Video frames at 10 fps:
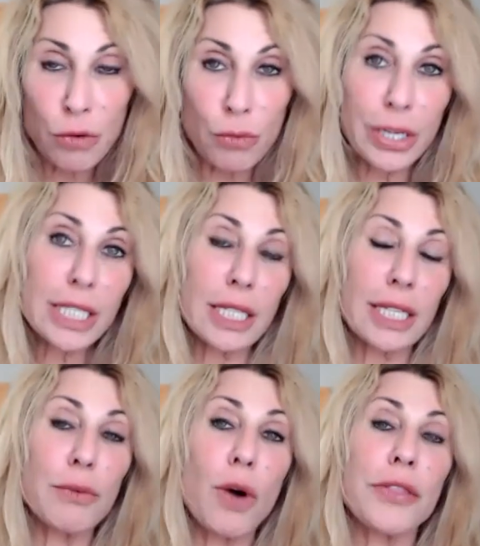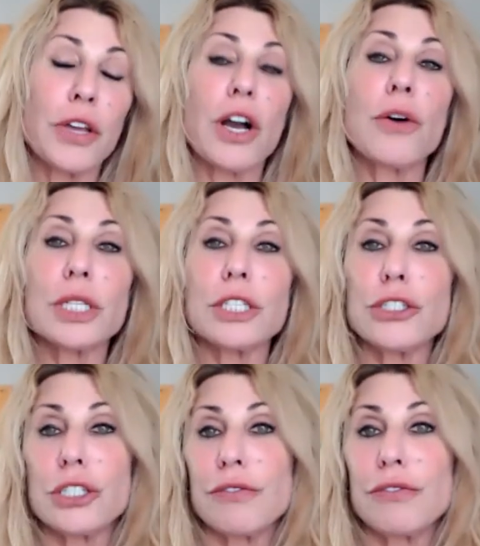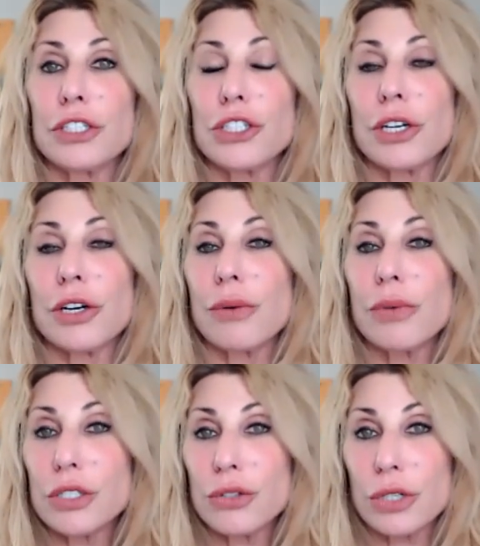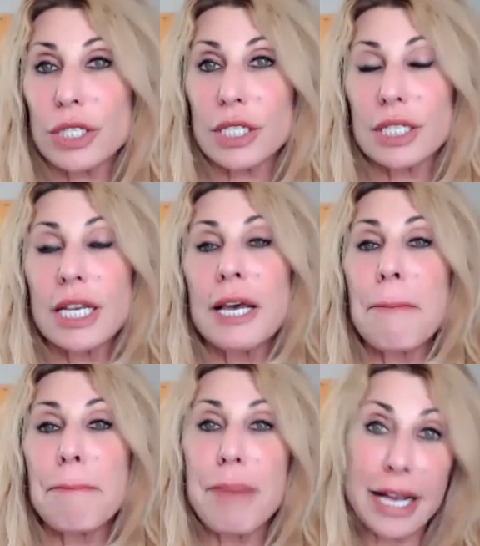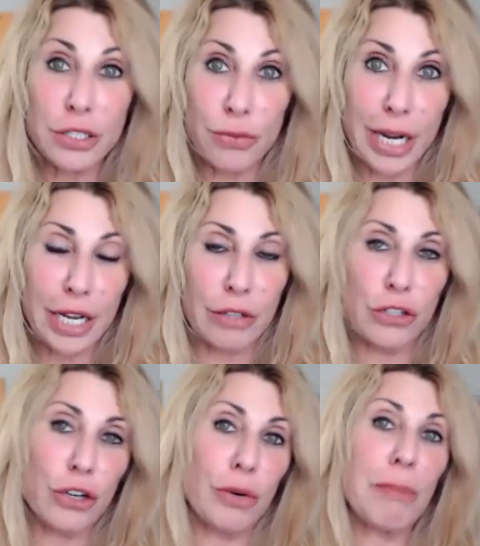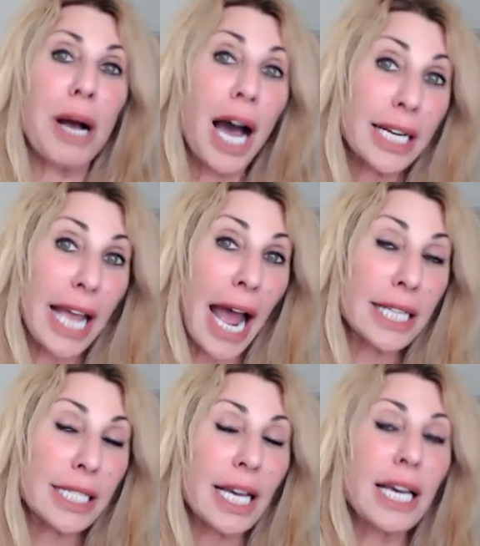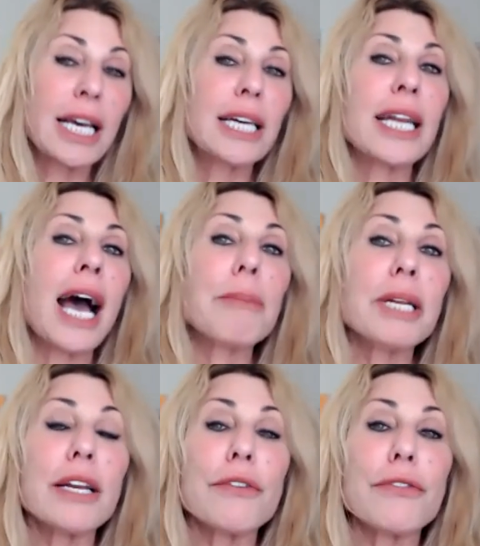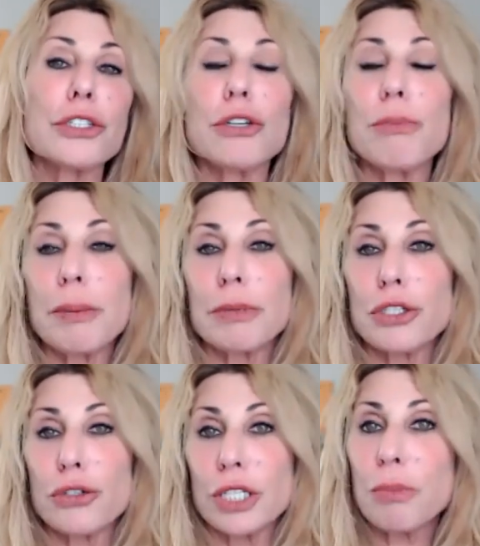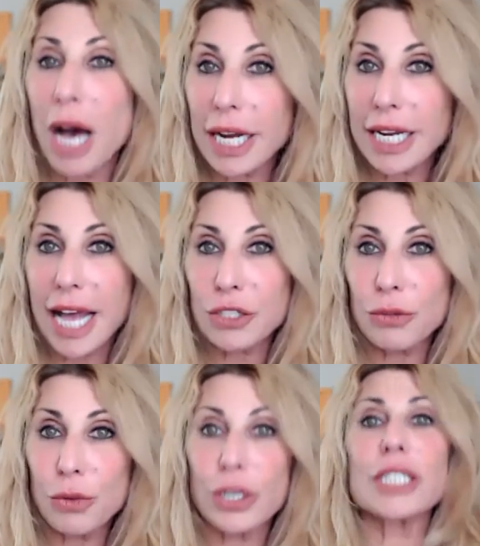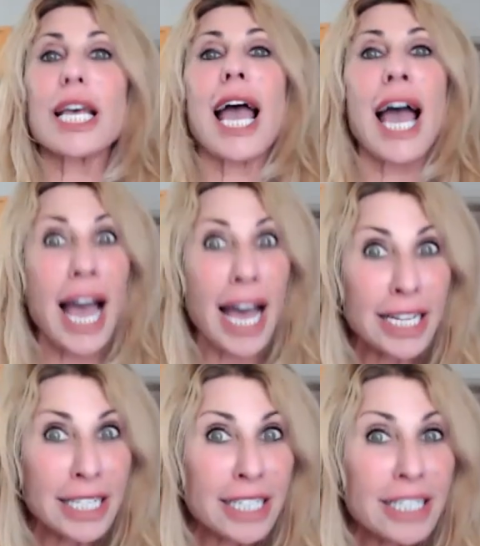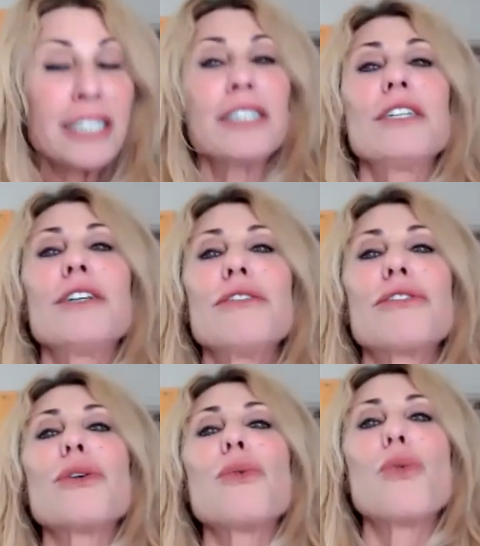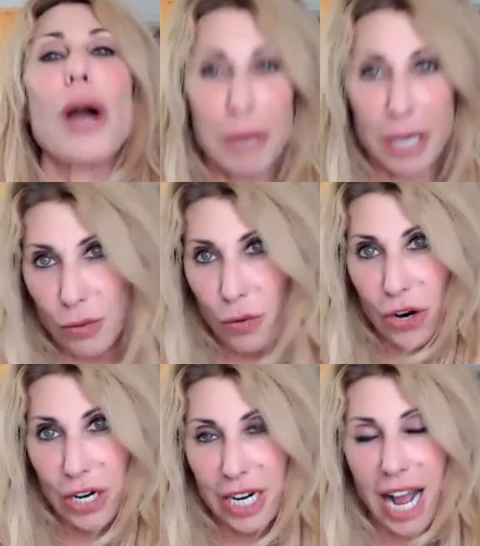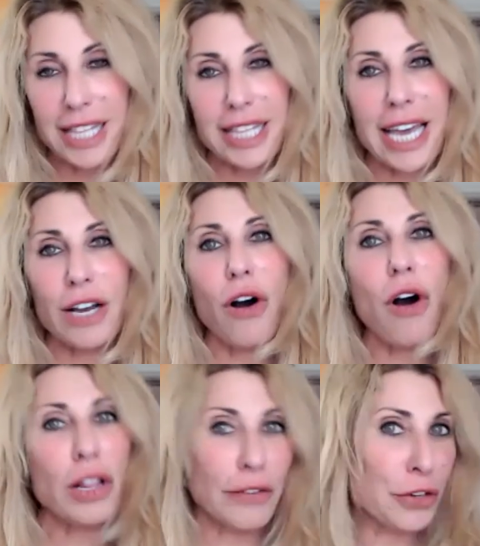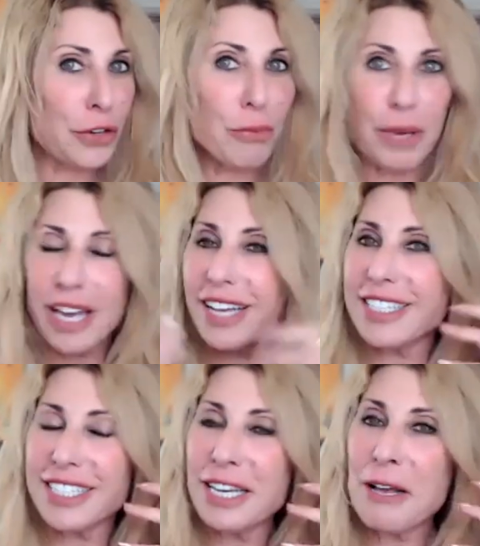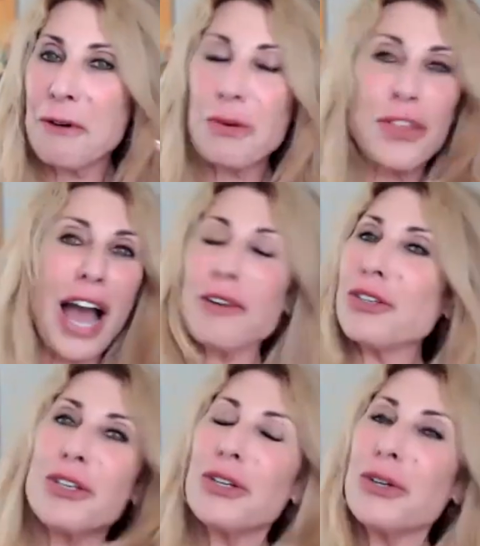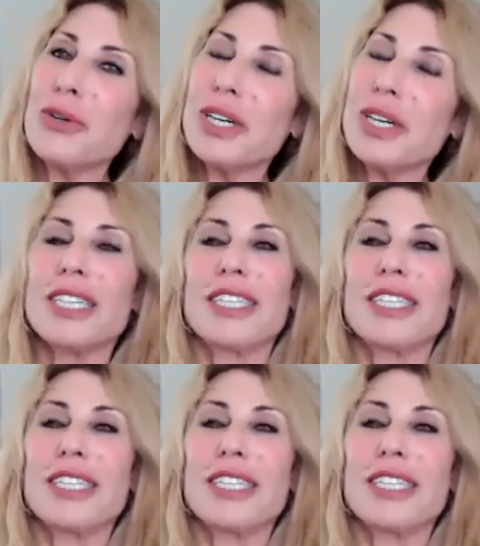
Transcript: Recently won the Coalition of Visionary Resources Best Radio Show and Podcast, nominated for two People's Choice Podcast Awards, and for a Webby Award. I thank all of you because without you,